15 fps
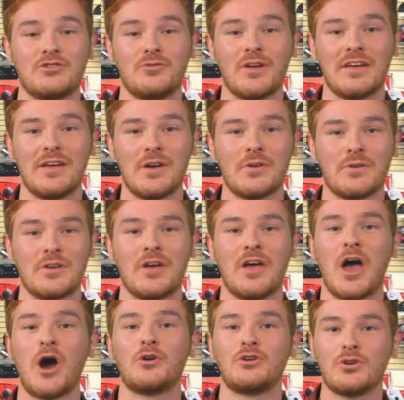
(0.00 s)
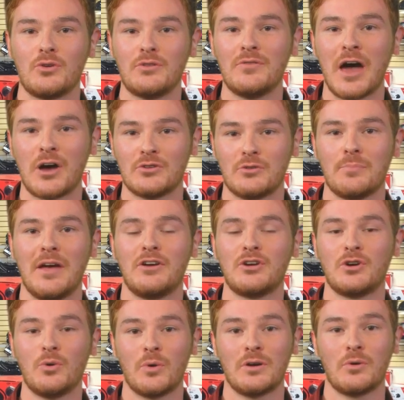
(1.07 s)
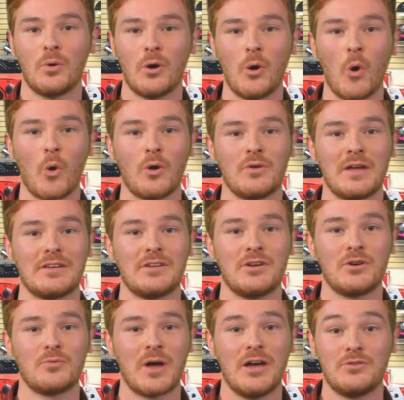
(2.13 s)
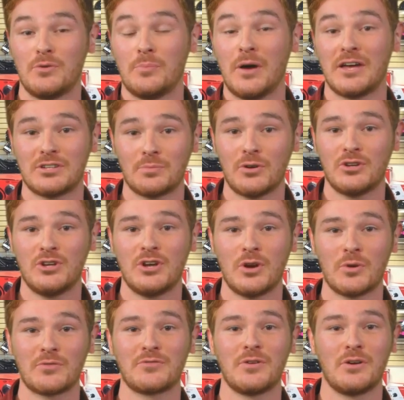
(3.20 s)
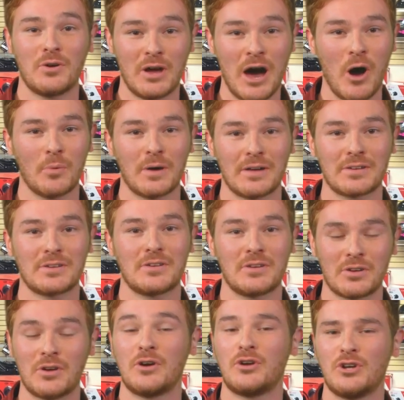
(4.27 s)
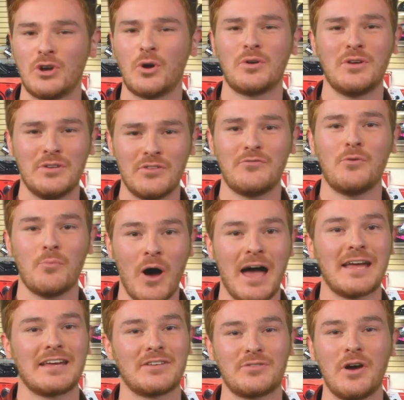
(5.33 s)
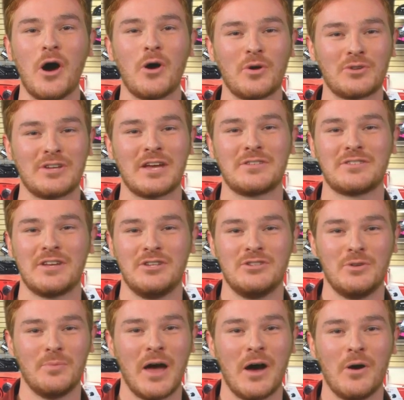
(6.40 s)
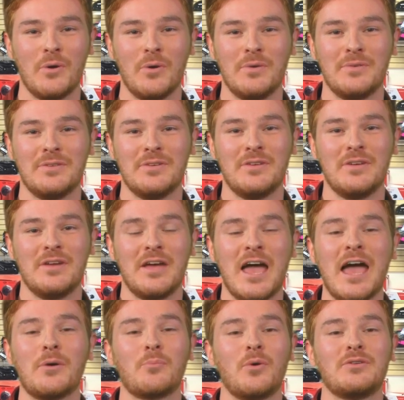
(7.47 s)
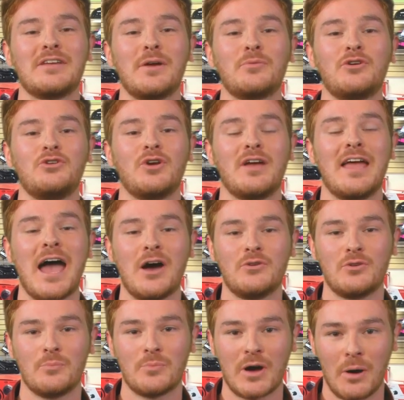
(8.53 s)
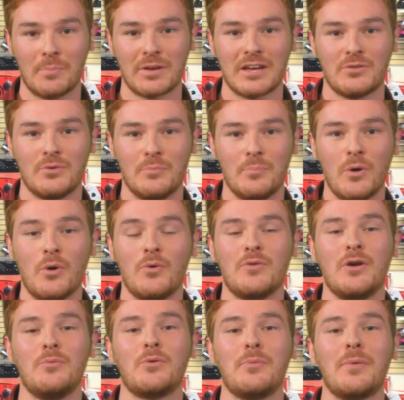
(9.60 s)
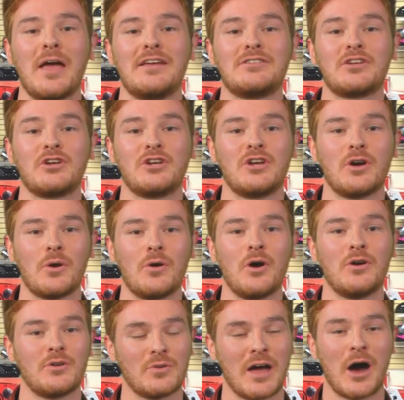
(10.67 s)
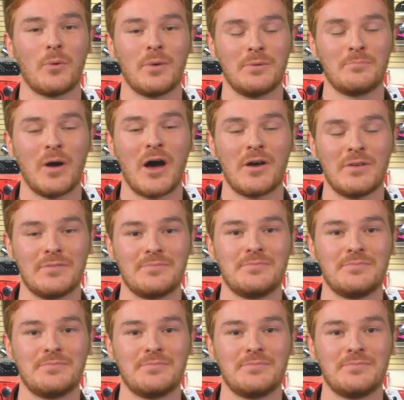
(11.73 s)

video, I'll show you how to make sure you are ordering the correct replacement shield for your helmet, show you the variety of colors and tints available, and we'll demonstrate how to properly remove and replace the shield on your helmet model.